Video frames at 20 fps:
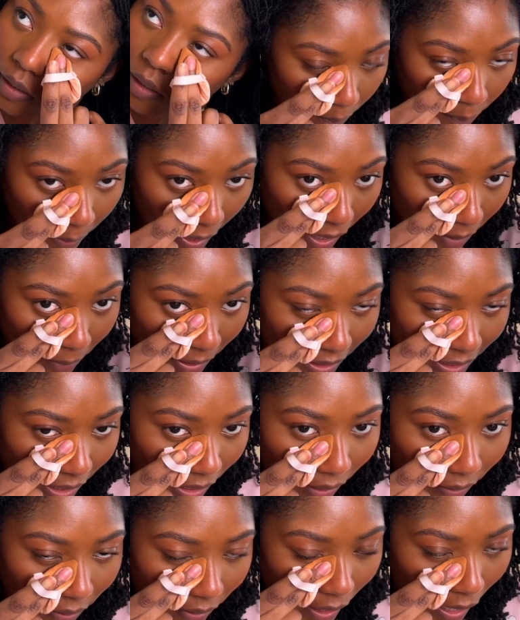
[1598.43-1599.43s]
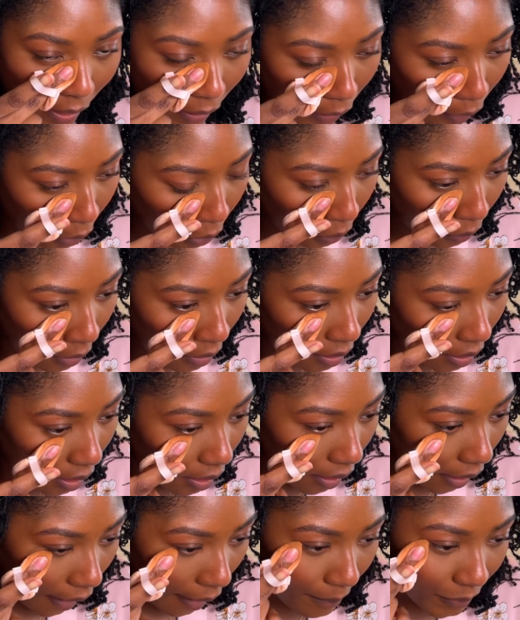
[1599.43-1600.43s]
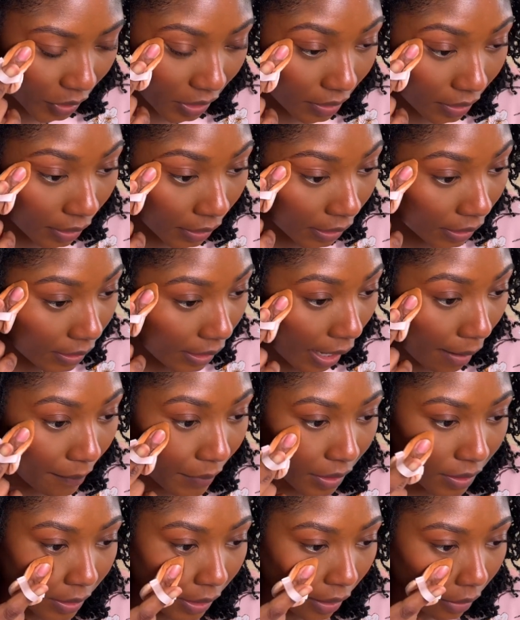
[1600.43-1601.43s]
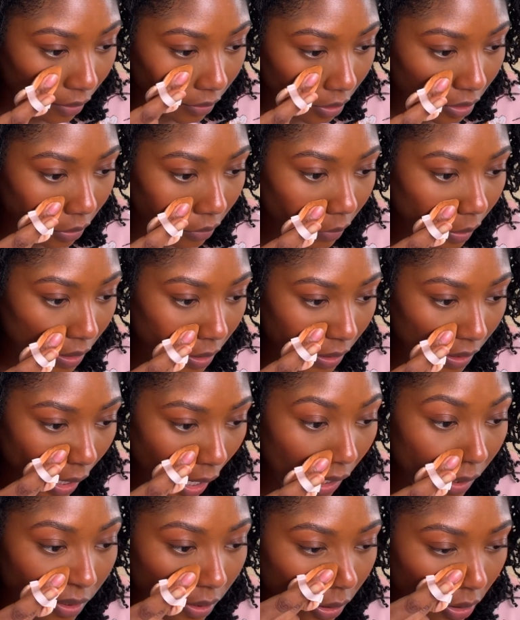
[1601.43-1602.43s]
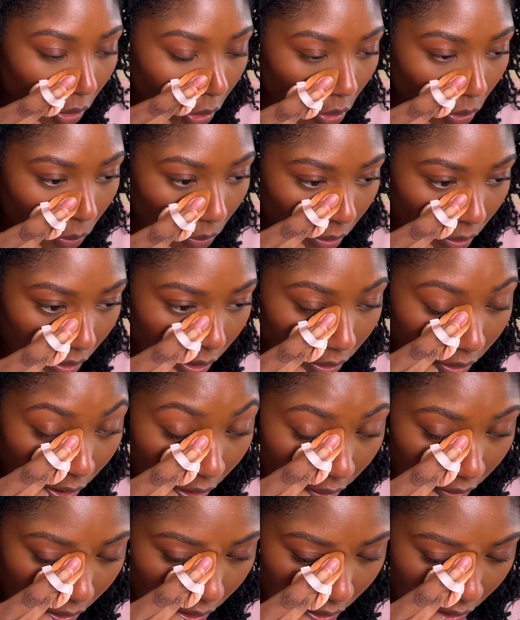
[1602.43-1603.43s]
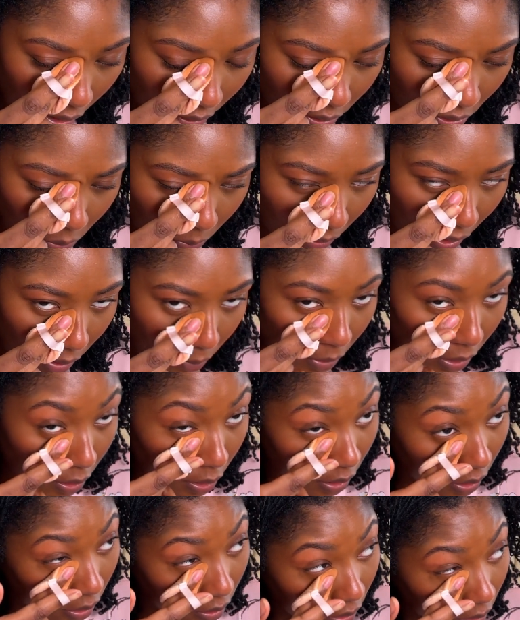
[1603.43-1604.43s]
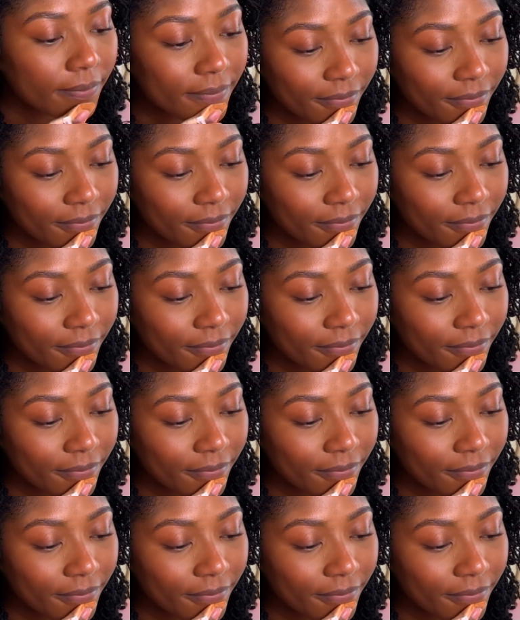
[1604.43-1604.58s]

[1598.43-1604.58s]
Pigmented, thank you. I'm just gonna dab this out so it's not so, until it's not so pigmented.